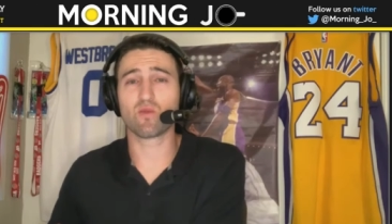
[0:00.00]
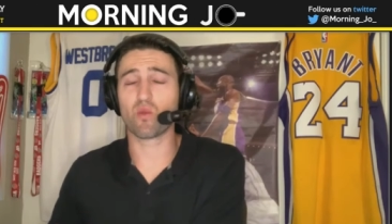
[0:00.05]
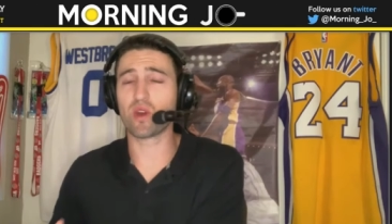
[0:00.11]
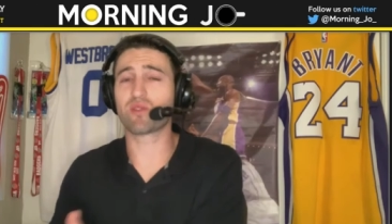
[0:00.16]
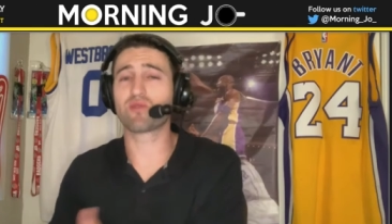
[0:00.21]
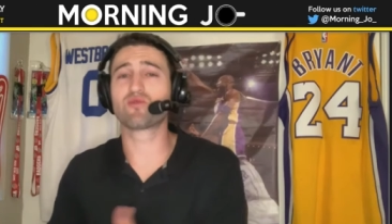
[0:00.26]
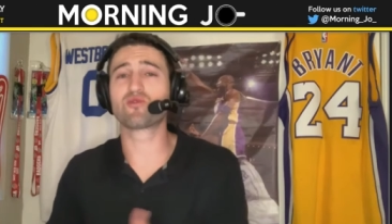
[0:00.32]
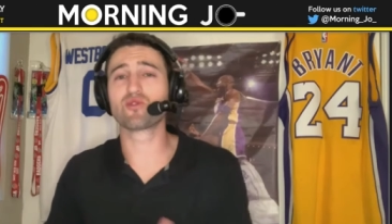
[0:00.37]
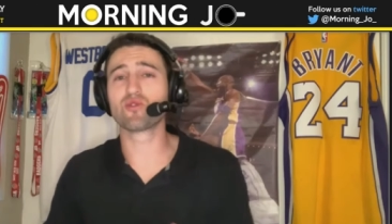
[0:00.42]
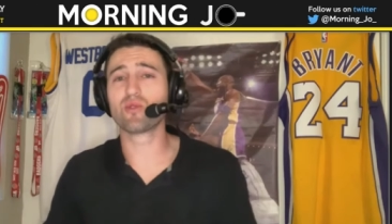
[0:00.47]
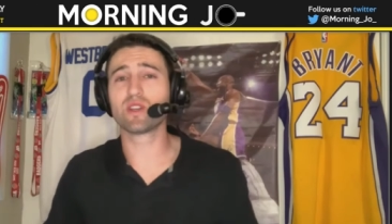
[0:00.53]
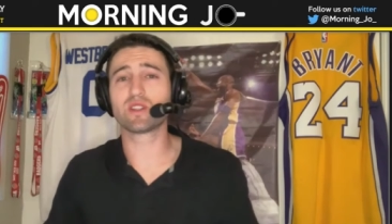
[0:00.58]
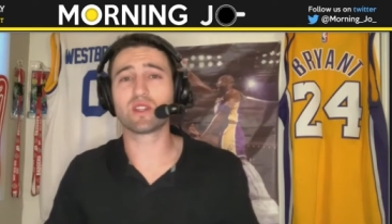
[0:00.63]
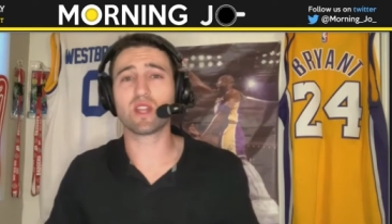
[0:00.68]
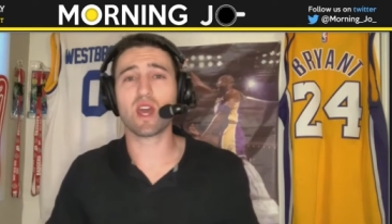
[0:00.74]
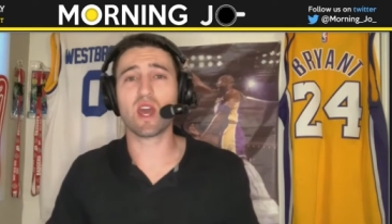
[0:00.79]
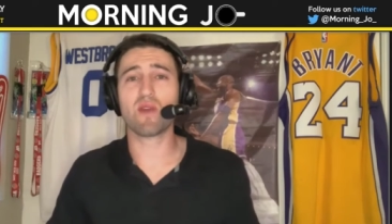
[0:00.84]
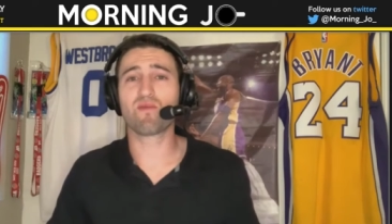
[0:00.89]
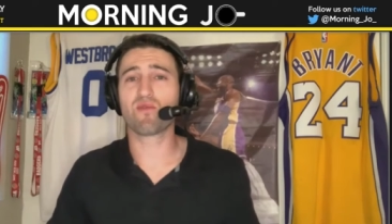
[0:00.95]
withdrew his
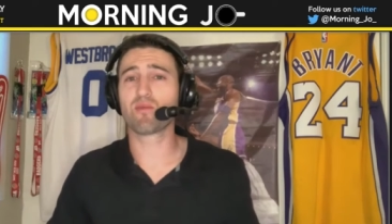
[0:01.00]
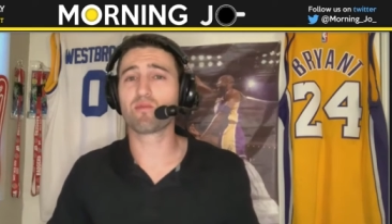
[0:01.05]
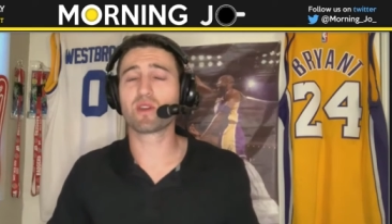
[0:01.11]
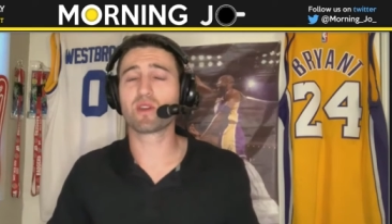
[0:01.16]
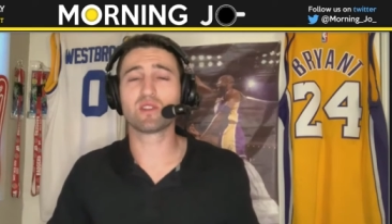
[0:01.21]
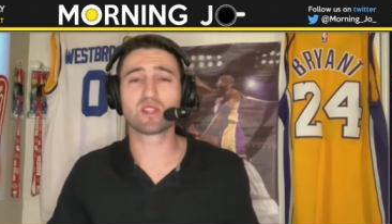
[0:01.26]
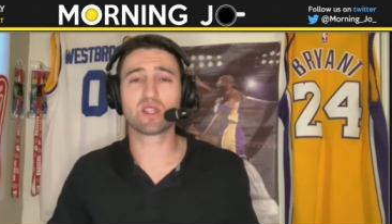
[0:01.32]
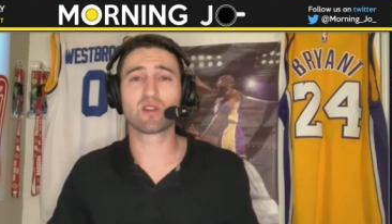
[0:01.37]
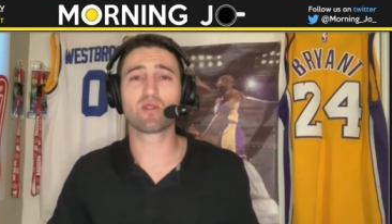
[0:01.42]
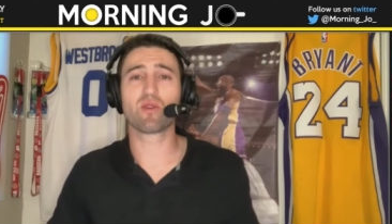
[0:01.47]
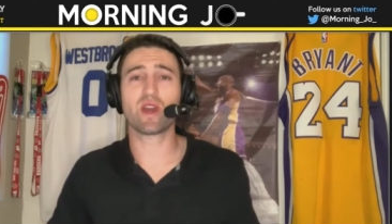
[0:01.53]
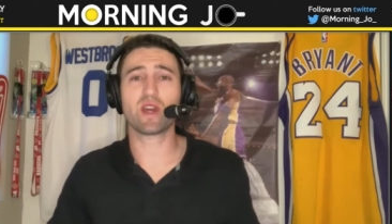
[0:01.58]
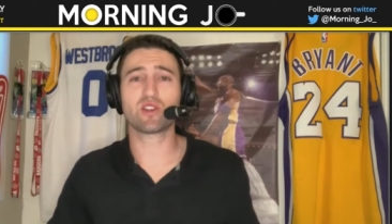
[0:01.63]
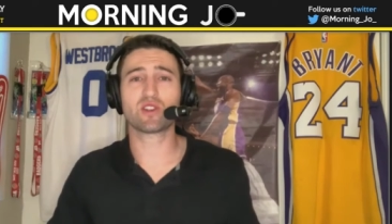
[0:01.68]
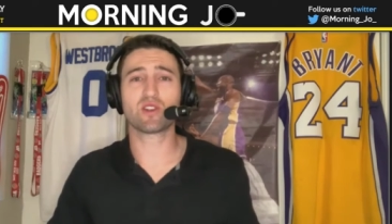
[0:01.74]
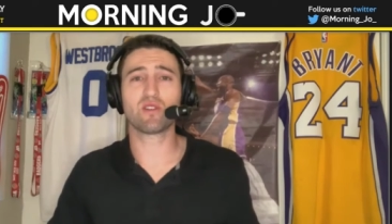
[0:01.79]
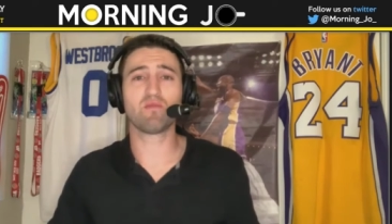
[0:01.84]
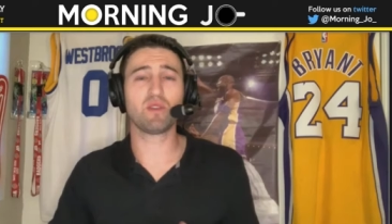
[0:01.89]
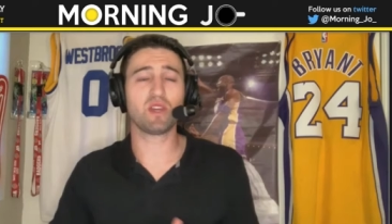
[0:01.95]
name from
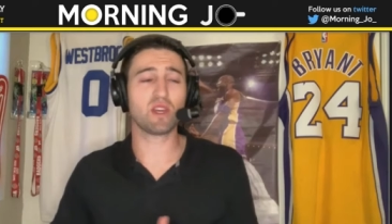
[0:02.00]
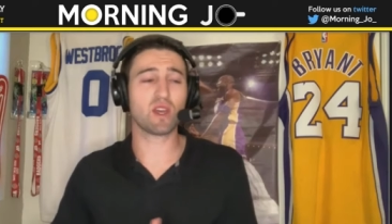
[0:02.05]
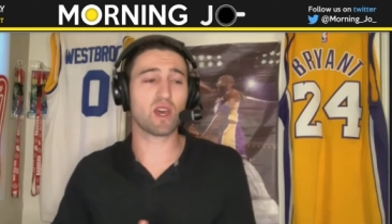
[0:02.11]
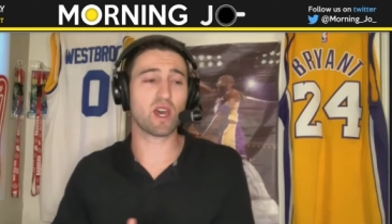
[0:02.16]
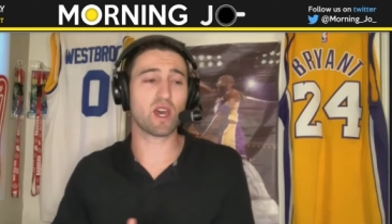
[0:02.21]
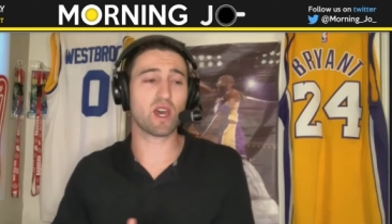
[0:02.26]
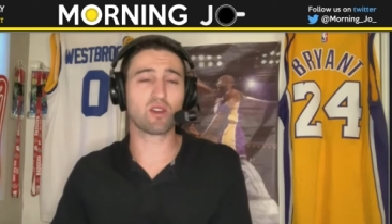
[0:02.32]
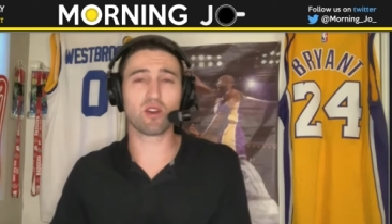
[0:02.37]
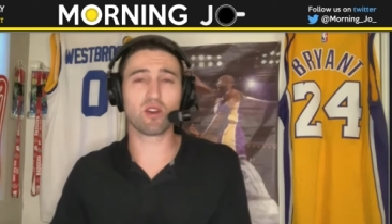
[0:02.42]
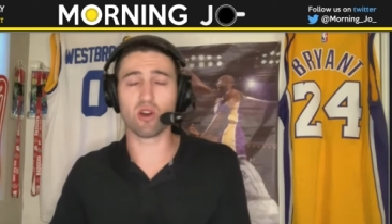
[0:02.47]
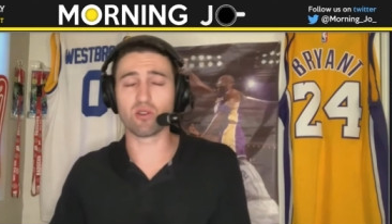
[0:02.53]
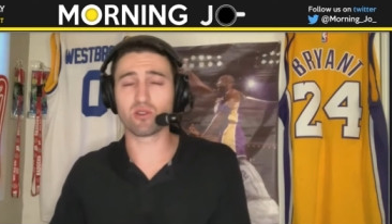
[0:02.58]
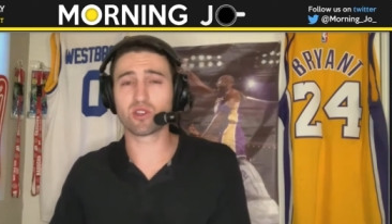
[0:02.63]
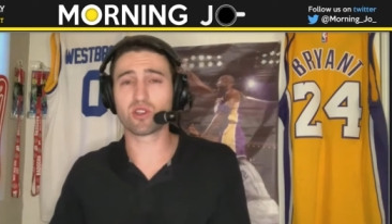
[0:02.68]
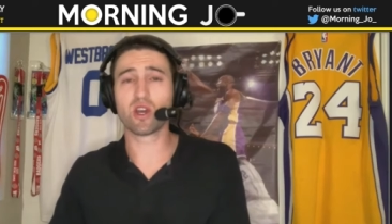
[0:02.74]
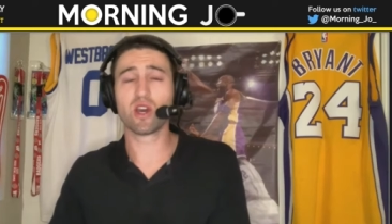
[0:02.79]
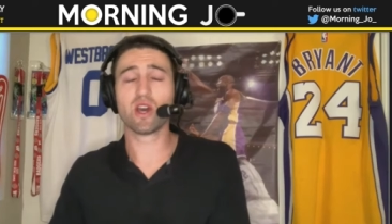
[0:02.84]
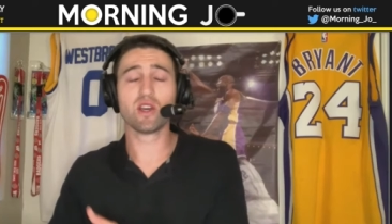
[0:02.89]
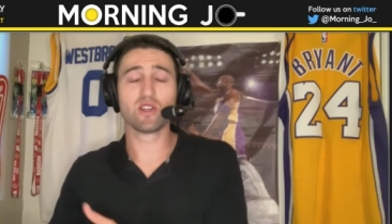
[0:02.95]
consideration of being a head coach.